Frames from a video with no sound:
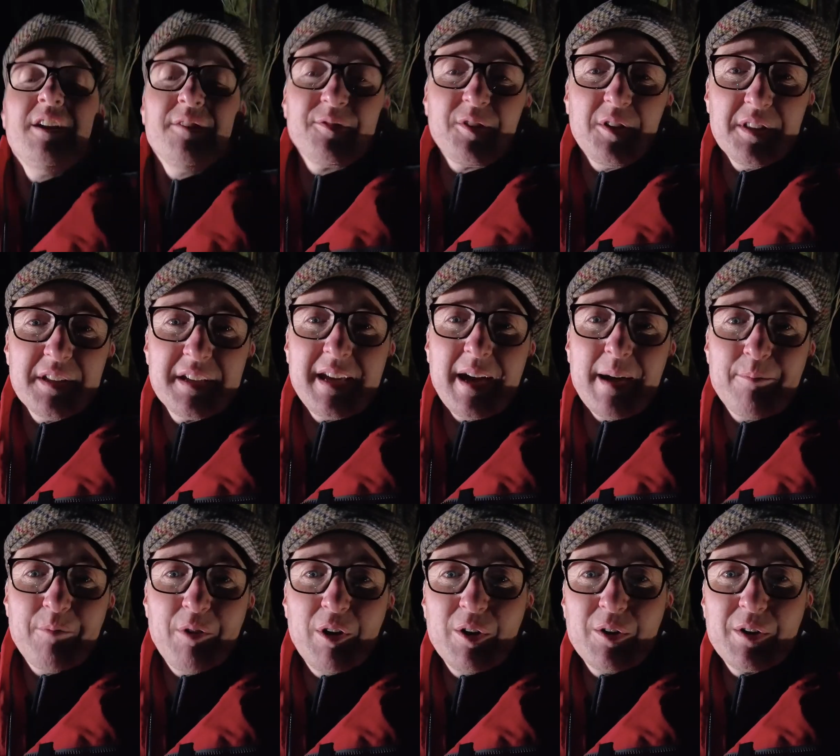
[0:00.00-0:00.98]
I've got the
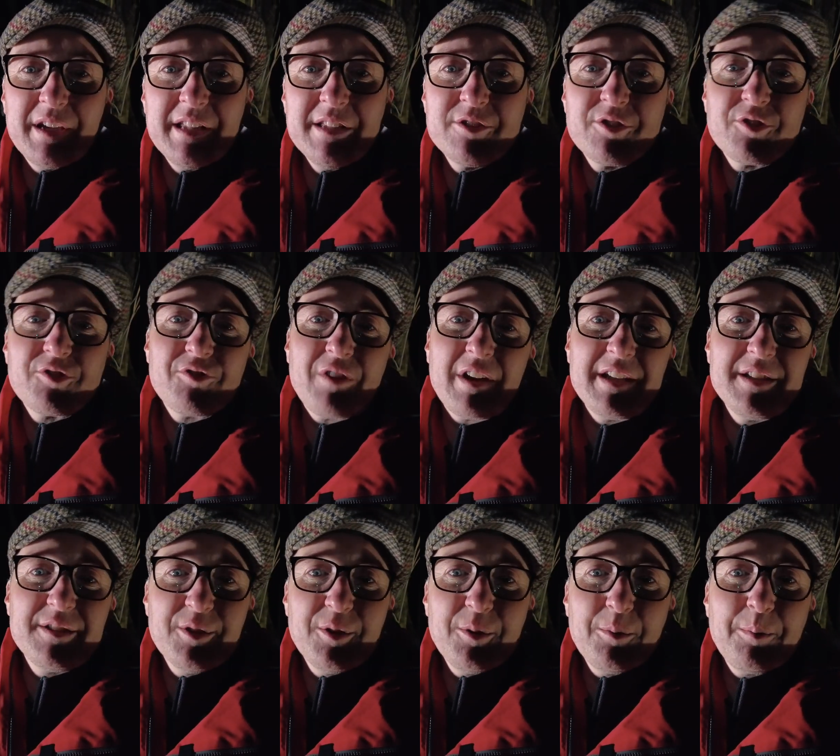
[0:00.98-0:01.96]
camera looking
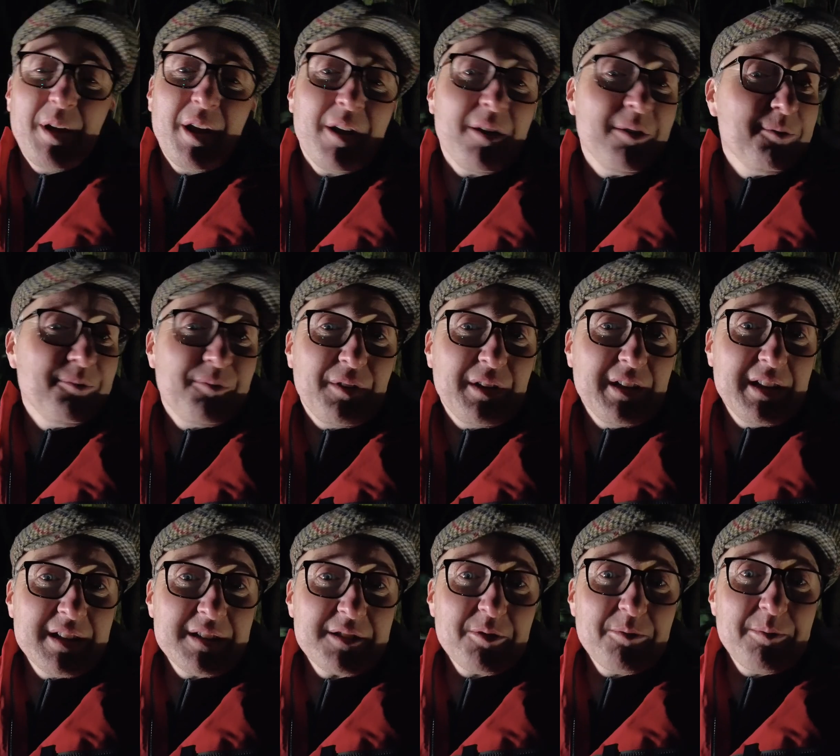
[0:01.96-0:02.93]
straight up, and hopefully
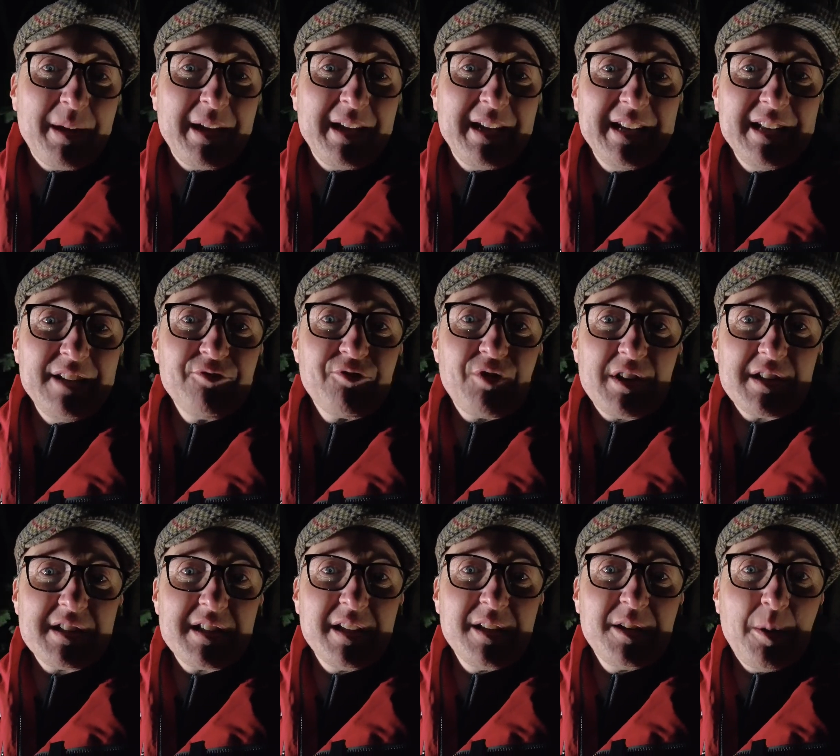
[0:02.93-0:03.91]
this will make an
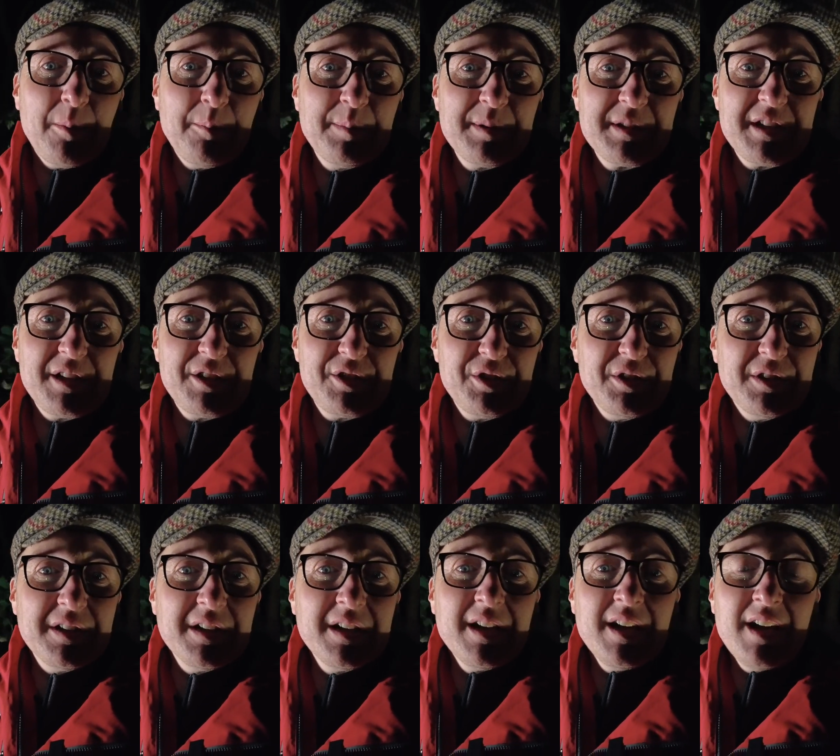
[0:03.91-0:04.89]
interesting
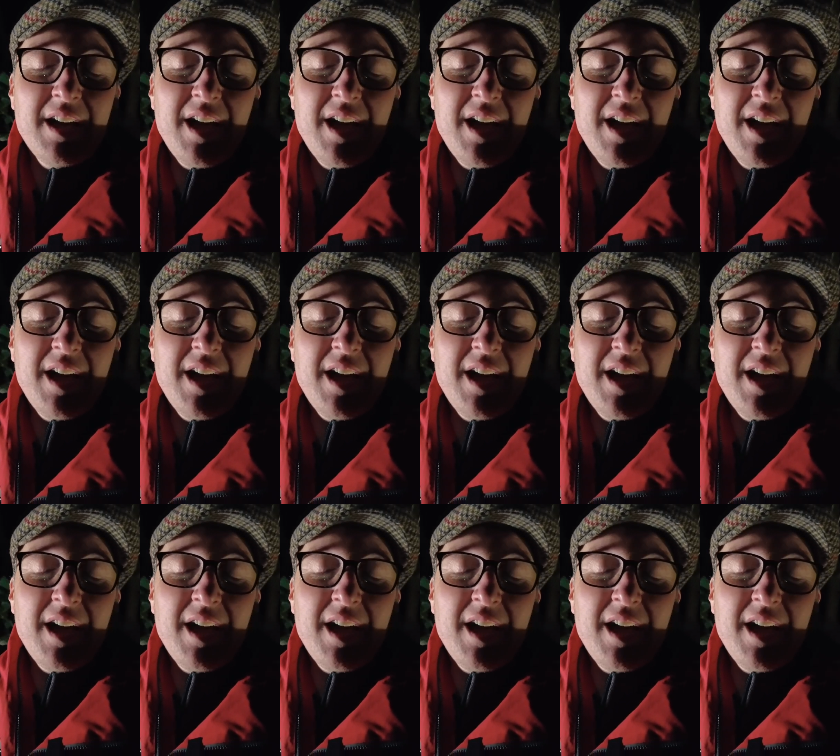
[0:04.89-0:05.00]
composition.